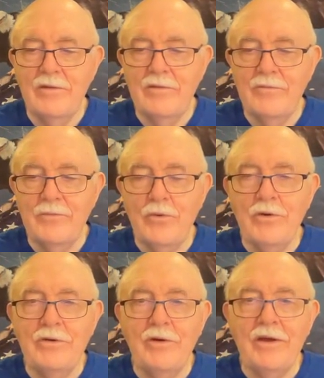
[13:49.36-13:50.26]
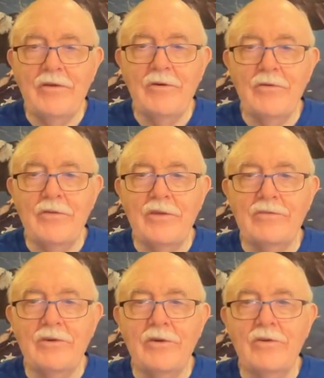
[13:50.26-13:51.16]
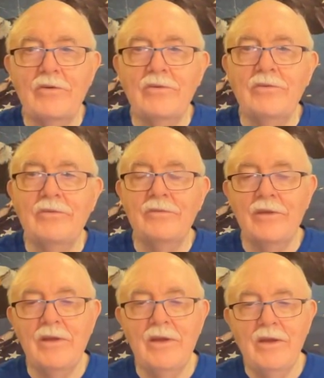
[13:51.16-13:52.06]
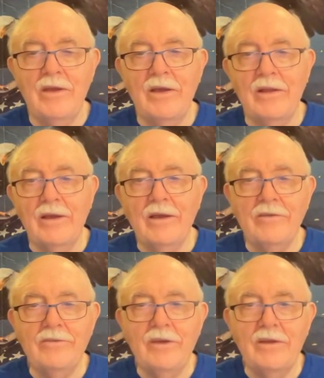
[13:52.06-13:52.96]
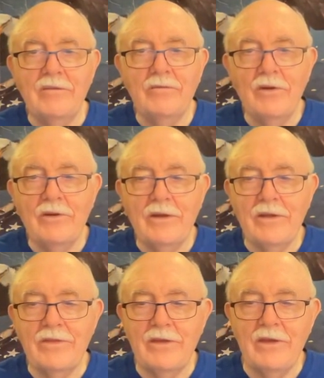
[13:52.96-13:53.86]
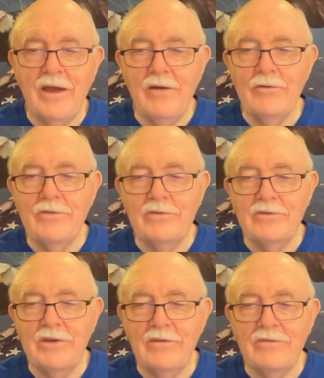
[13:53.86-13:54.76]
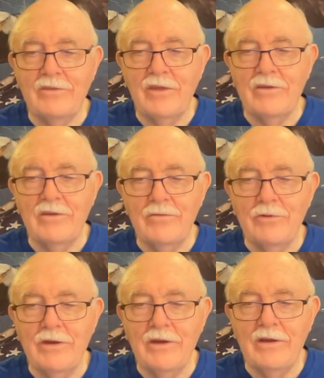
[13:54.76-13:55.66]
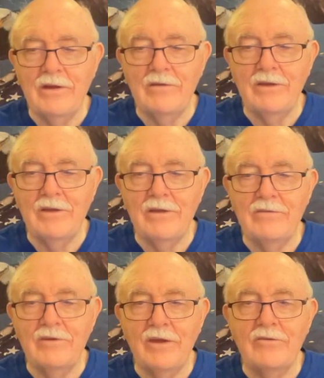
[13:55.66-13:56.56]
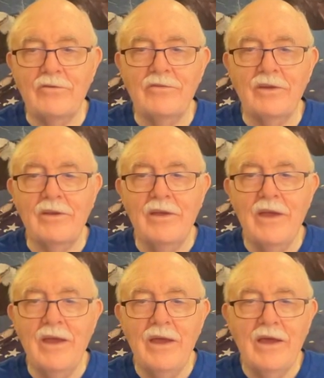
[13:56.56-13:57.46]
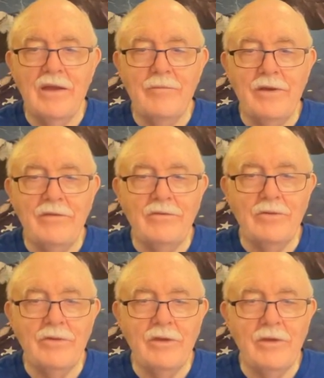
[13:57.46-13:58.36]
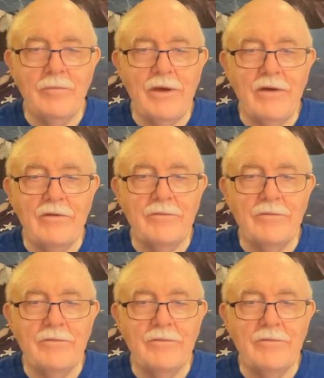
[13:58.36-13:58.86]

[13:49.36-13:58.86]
Boy, do I agree with this article. Like I said, it's very lengthy. I would suggest that you read it. It is interesting, and it makes you think about